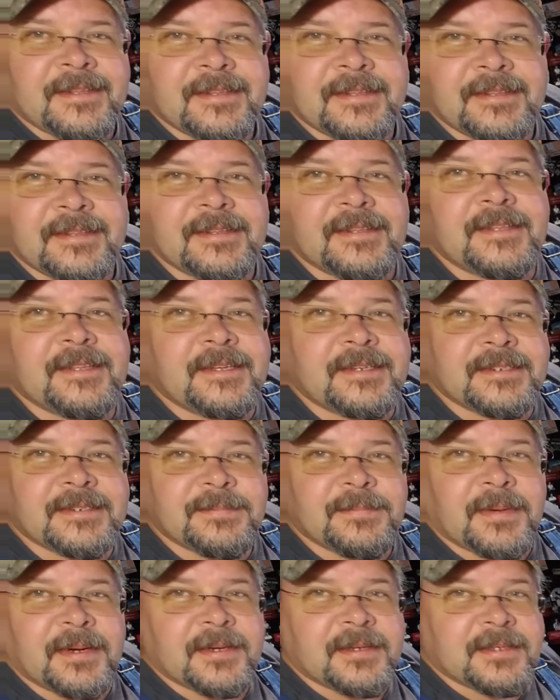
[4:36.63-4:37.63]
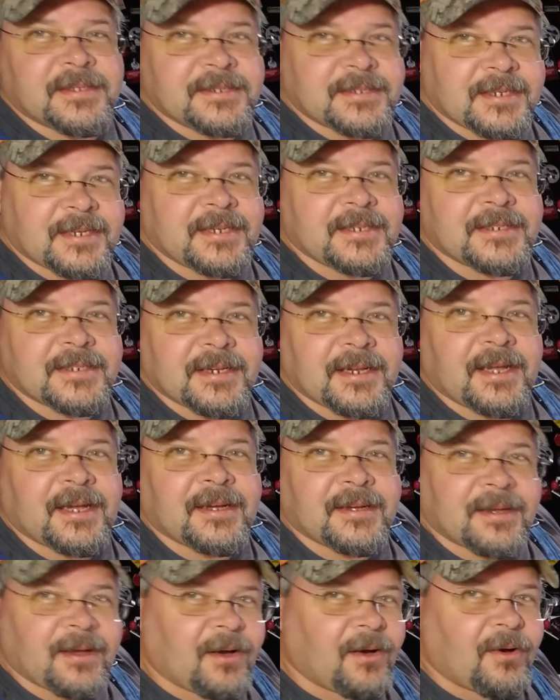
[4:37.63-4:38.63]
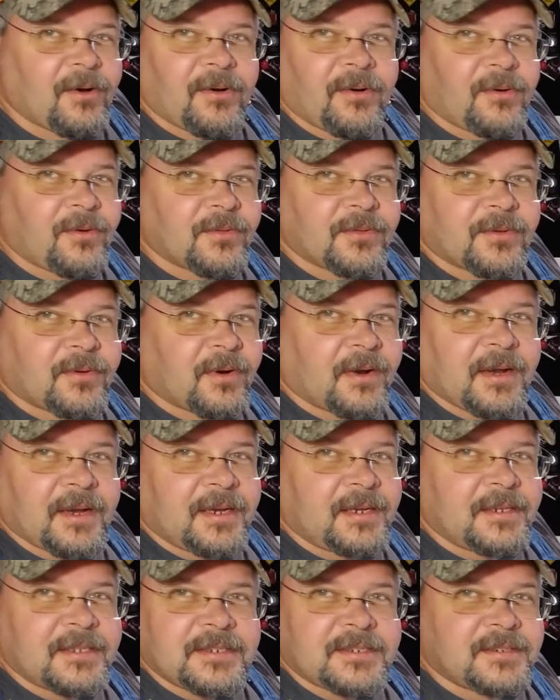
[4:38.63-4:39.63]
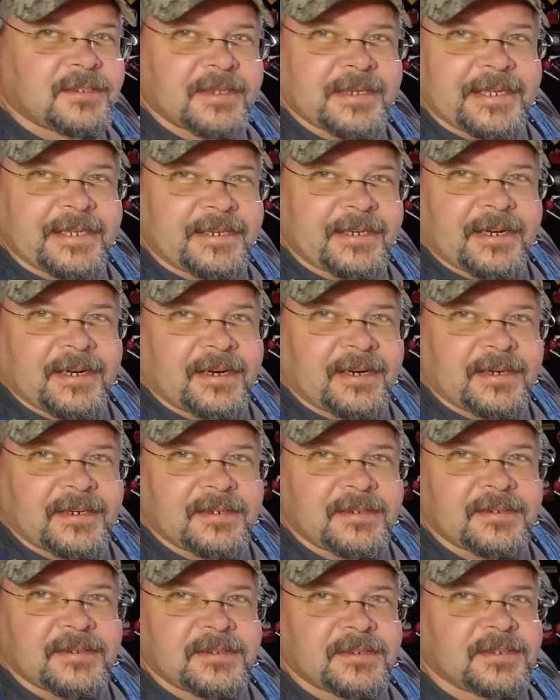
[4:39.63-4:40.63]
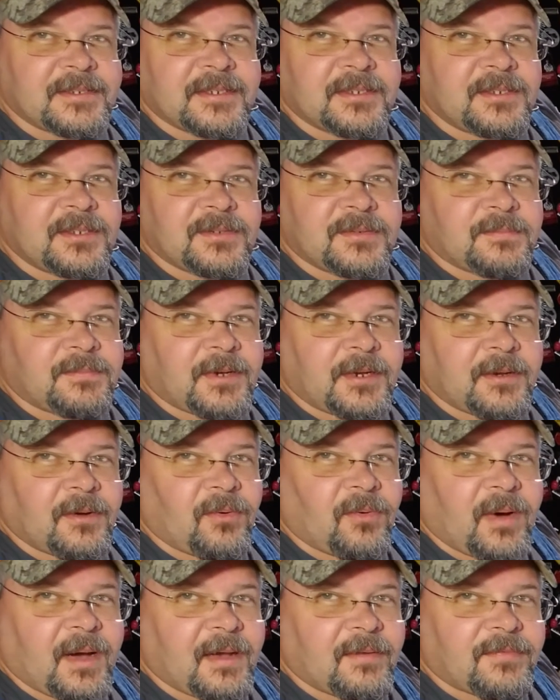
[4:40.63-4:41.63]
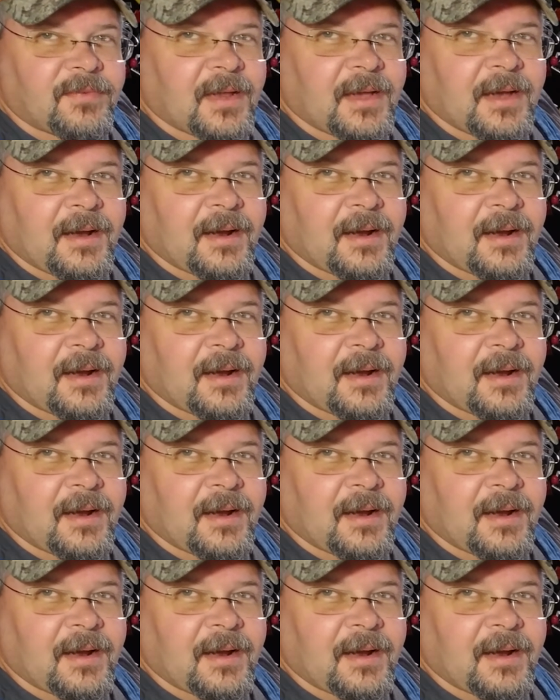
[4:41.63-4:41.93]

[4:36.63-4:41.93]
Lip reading: This make it taste like all the grain is still in there instead of using plain old white flour.